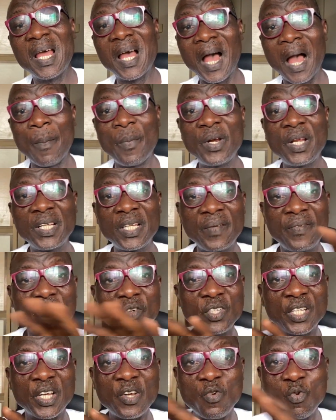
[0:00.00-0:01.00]
I'm only giving you
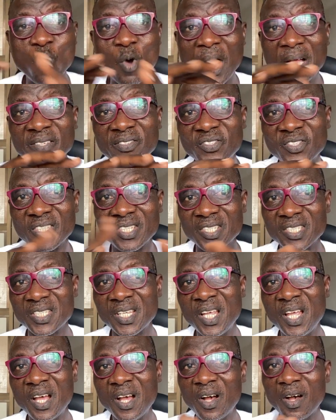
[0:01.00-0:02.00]
the nuances
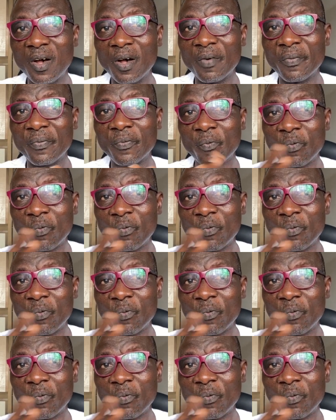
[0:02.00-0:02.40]
of